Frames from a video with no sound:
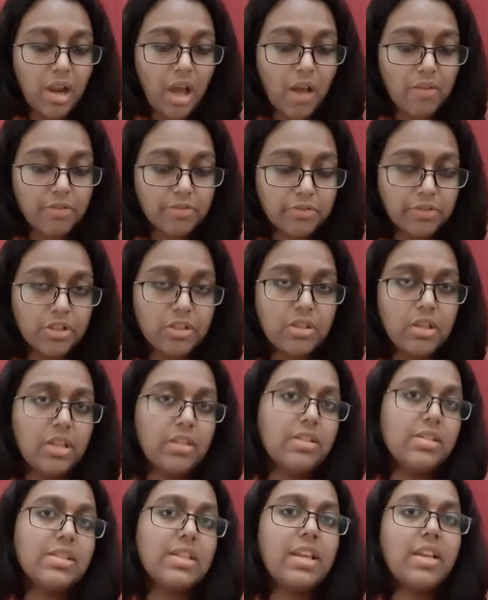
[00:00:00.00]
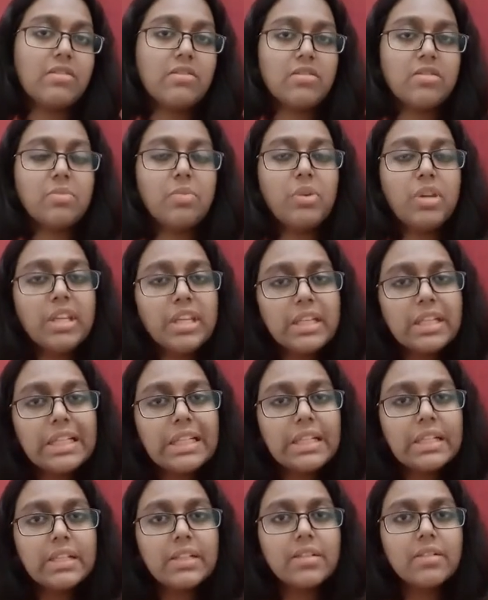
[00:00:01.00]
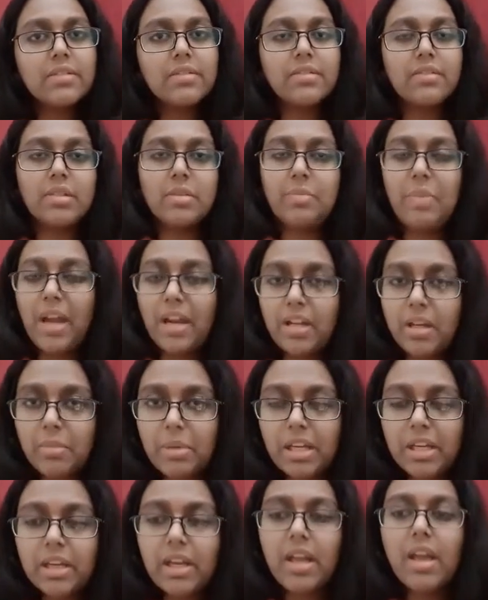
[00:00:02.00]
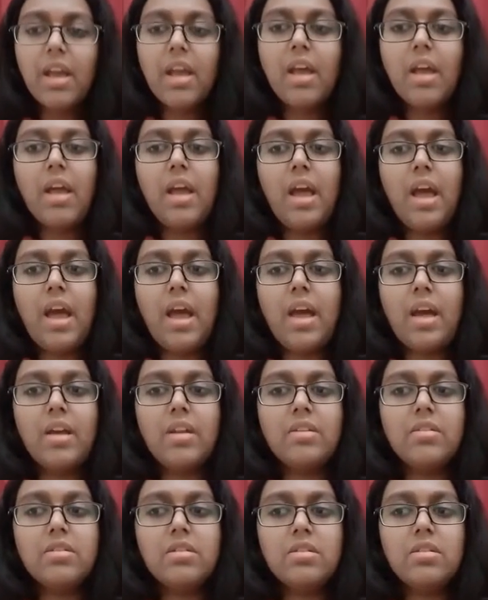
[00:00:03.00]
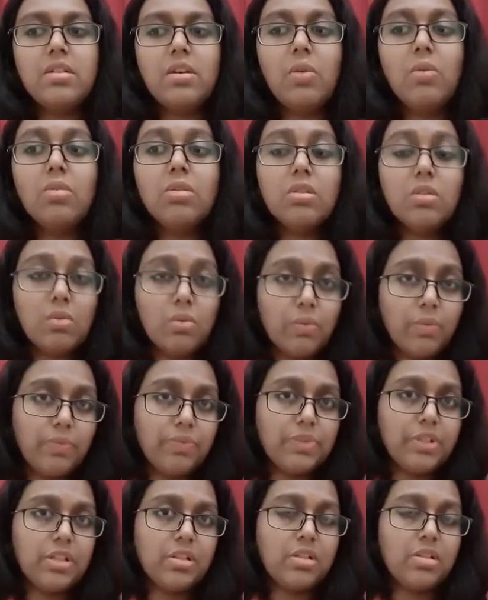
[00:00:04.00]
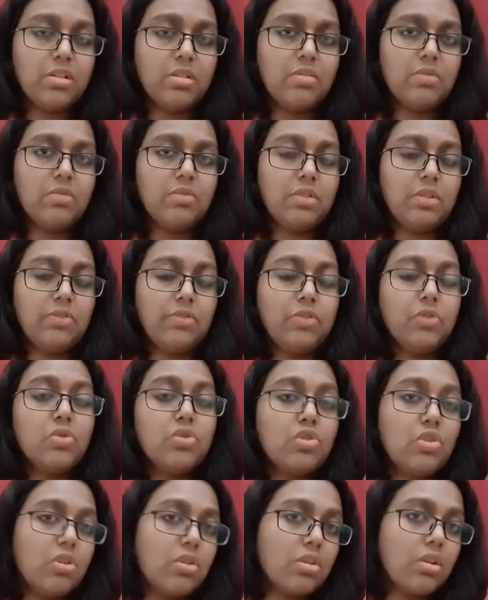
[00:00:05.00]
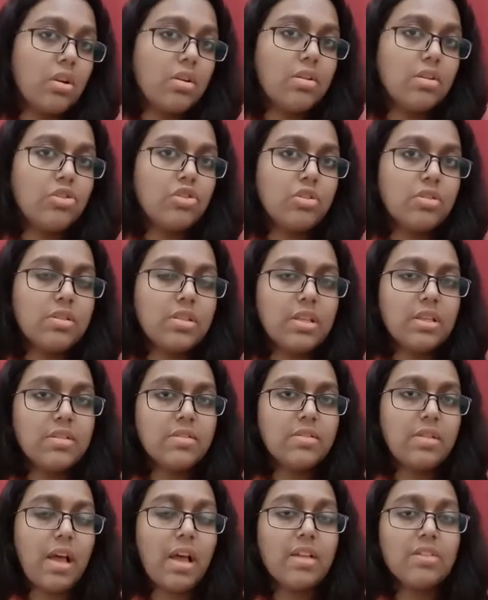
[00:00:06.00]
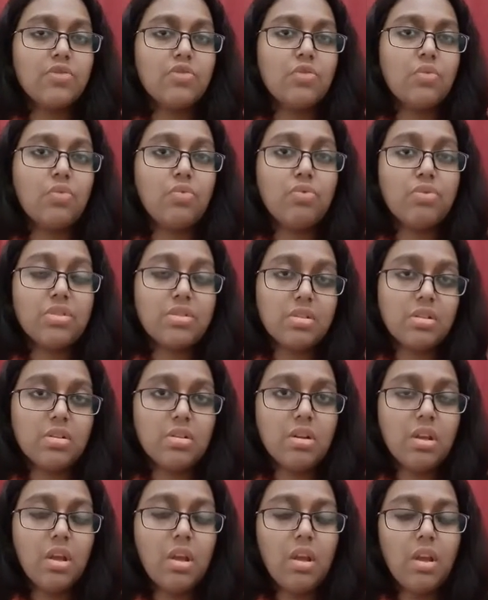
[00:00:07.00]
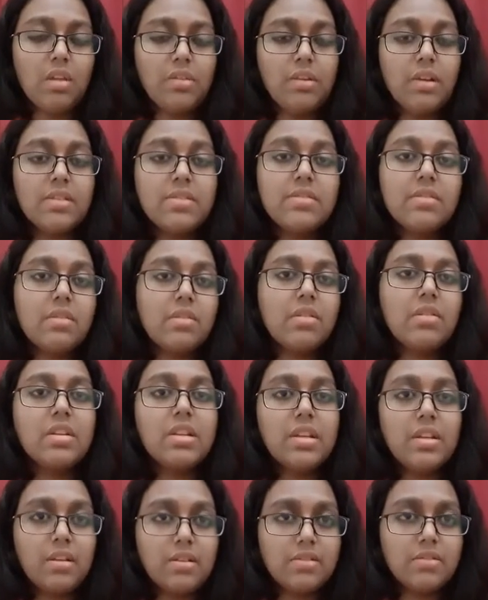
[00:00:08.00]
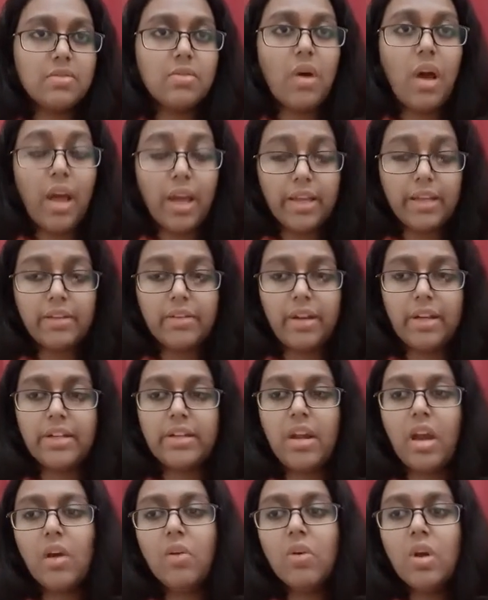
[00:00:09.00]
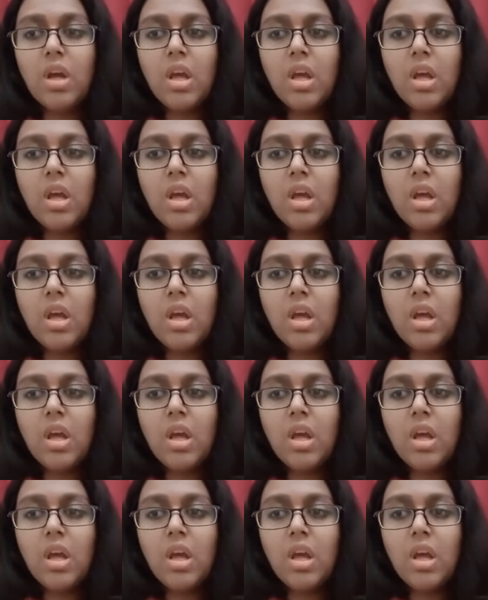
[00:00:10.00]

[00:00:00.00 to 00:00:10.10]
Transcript: However, in this case, it's pretty clear the pandemic, and although the future contingencies has risen, the uncertainty is high right now.